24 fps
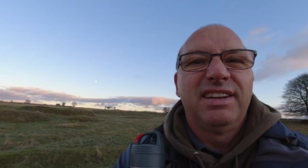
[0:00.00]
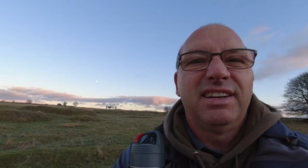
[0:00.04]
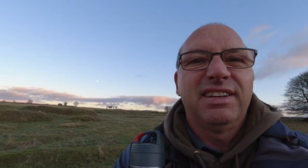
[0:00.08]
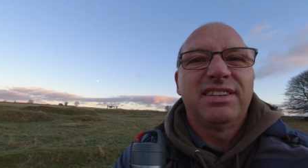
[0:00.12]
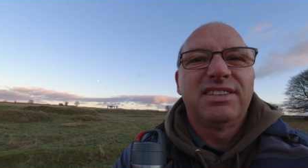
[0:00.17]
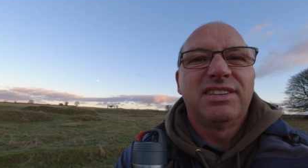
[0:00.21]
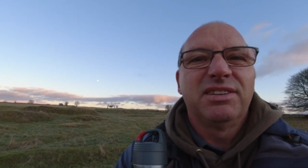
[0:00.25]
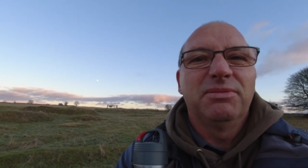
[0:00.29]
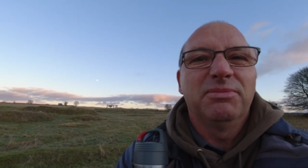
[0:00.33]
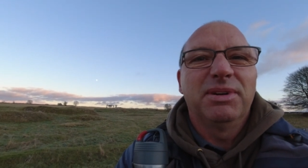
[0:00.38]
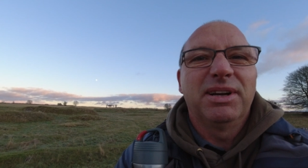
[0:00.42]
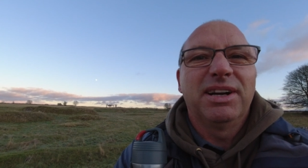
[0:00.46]

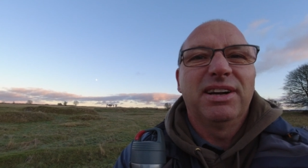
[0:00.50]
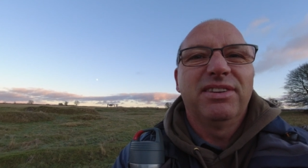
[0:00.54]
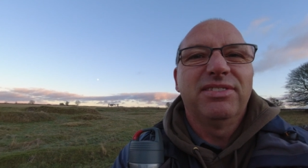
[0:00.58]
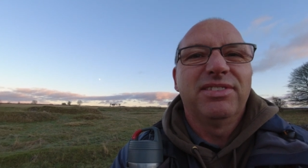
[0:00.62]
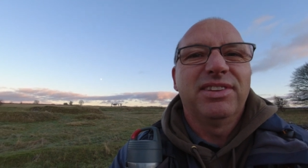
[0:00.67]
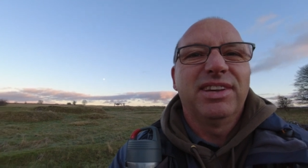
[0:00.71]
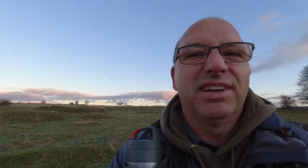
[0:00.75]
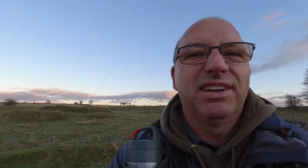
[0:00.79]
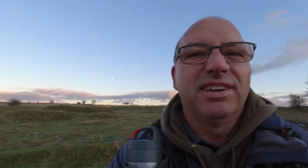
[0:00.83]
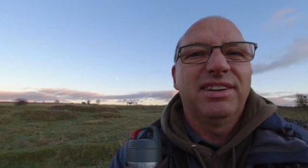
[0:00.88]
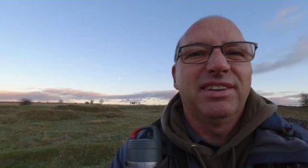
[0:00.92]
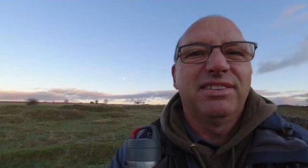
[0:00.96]
Somewhere over
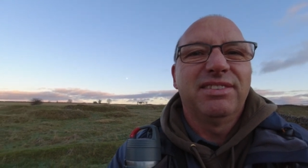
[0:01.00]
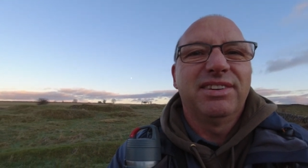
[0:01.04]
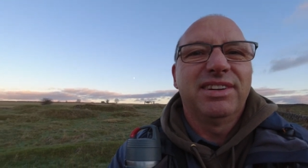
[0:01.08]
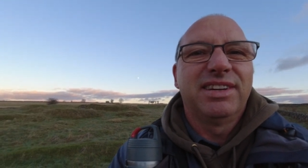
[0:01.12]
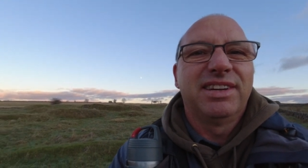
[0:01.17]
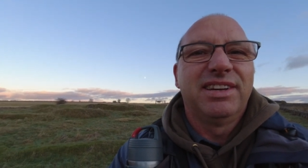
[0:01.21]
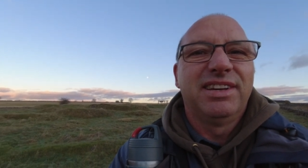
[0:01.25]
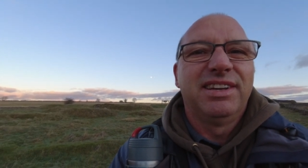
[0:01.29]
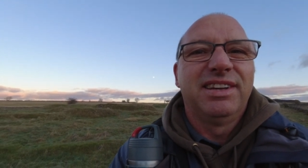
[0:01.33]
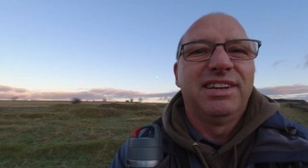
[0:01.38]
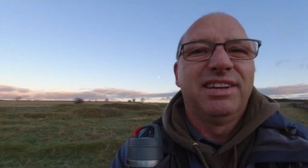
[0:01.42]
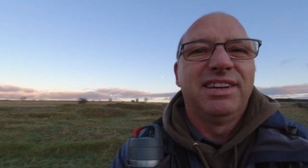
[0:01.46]
there anyway.
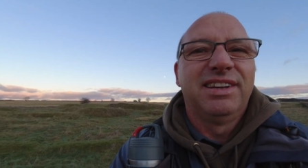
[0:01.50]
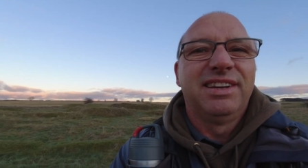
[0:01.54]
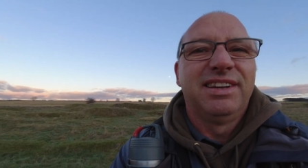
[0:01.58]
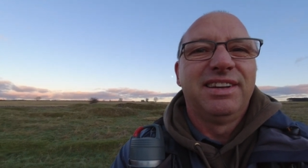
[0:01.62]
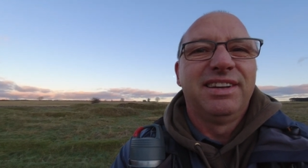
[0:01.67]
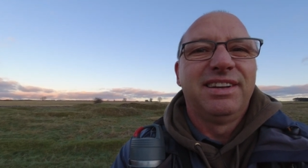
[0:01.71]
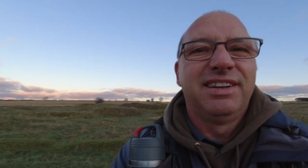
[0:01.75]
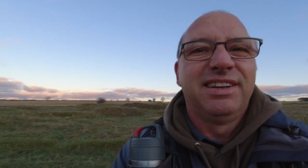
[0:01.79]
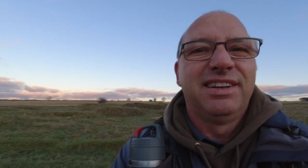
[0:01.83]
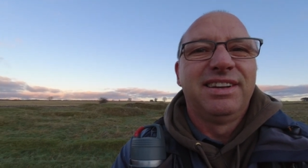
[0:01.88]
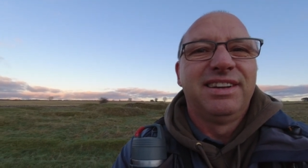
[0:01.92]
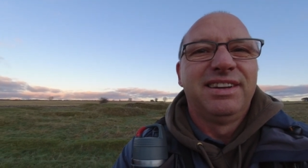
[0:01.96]

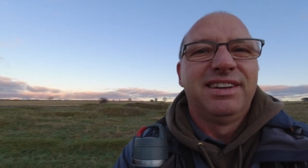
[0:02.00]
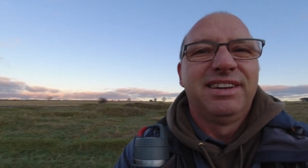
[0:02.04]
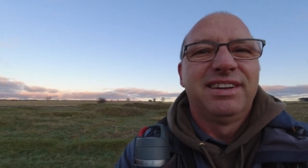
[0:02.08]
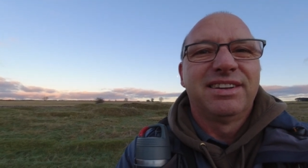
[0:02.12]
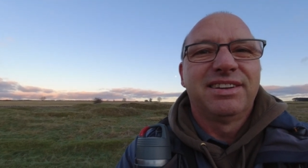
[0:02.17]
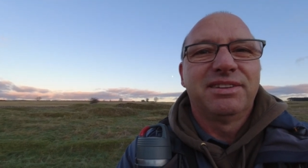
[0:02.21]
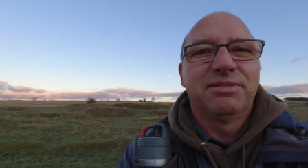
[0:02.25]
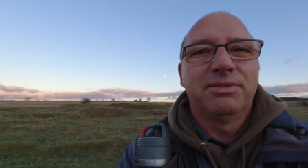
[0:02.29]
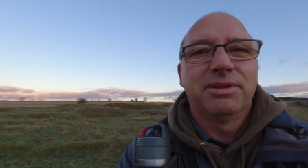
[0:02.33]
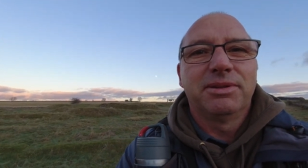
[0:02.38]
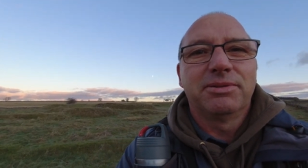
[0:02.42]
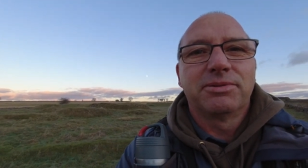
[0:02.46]

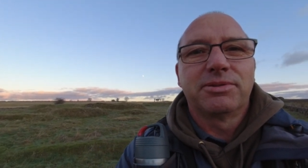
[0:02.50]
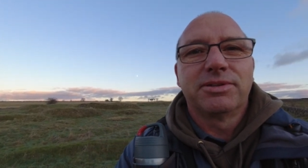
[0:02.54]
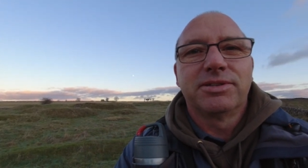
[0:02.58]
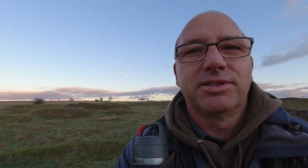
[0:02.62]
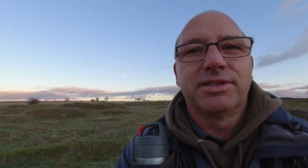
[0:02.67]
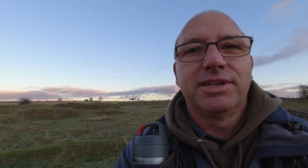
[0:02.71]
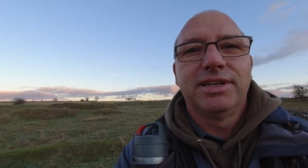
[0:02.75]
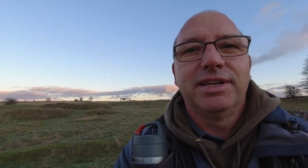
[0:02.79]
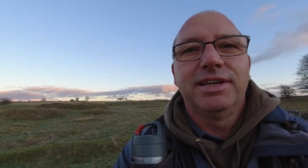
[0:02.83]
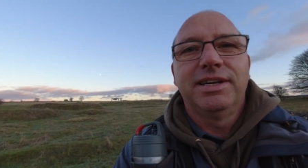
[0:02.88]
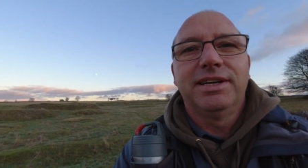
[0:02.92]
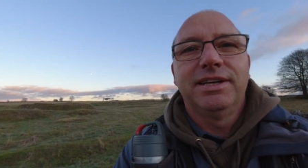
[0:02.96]
I don't know if I can
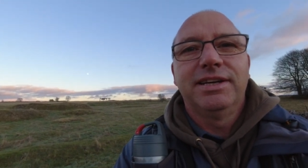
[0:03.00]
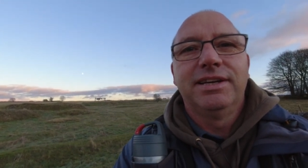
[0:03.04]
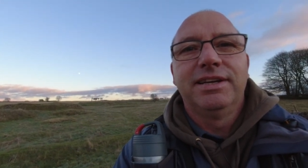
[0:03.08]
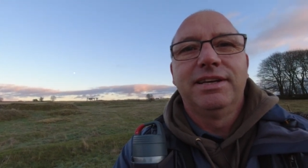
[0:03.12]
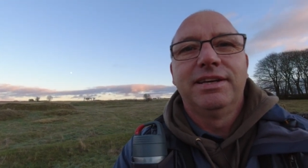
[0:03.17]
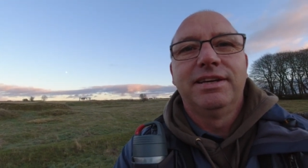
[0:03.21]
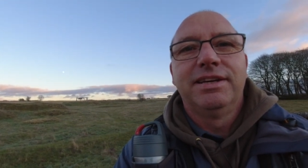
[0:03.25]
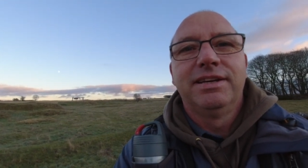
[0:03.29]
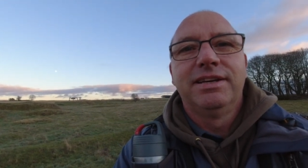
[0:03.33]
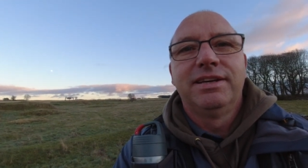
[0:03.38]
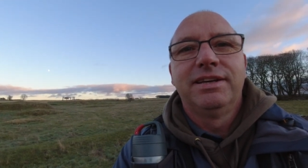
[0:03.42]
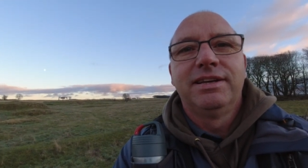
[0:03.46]
see it.
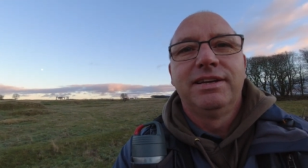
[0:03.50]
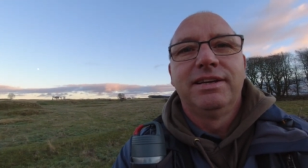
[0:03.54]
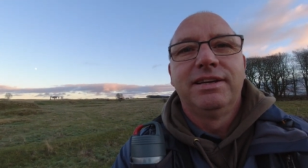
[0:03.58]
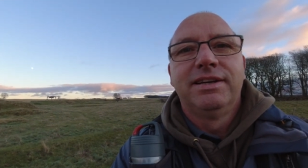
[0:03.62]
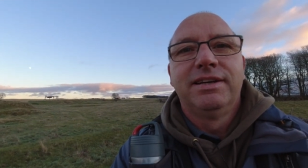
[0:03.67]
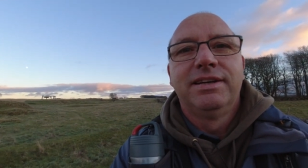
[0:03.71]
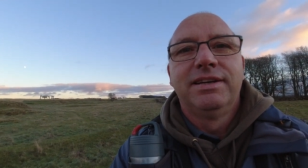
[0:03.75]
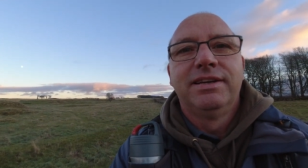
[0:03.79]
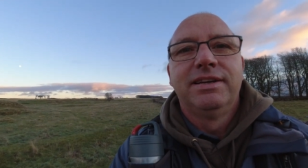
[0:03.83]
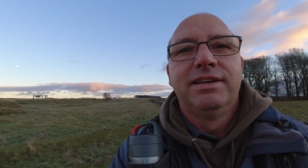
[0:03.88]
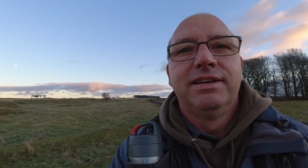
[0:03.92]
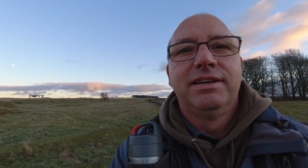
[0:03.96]

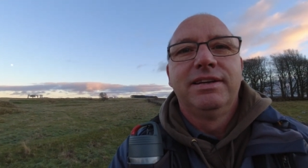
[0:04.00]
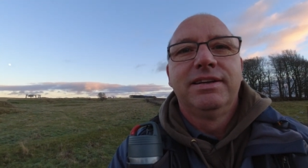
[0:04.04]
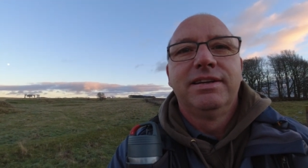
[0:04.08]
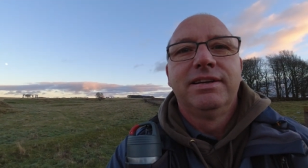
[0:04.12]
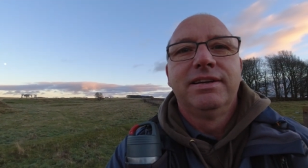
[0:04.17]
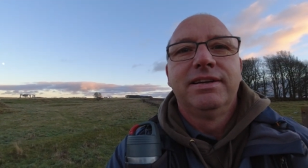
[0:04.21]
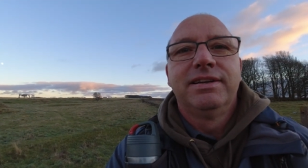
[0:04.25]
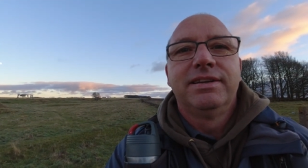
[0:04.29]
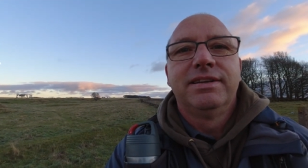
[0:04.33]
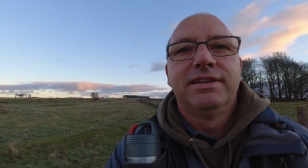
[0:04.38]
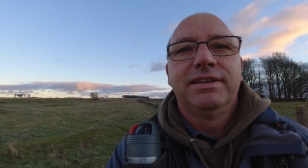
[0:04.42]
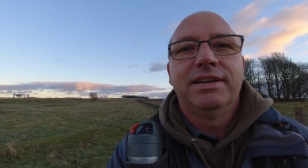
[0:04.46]

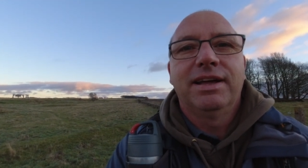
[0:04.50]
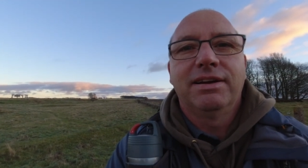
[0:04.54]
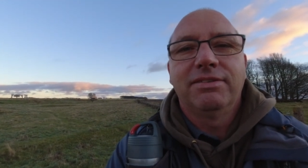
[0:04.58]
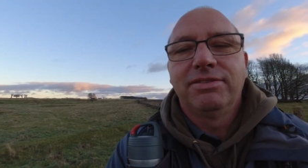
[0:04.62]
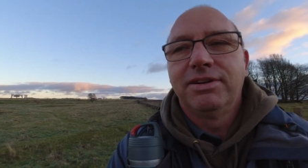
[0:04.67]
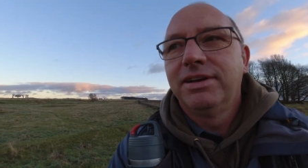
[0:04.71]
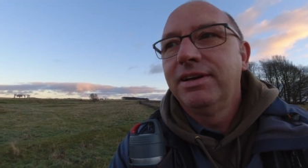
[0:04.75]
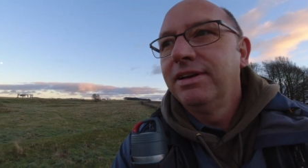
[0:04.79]
No.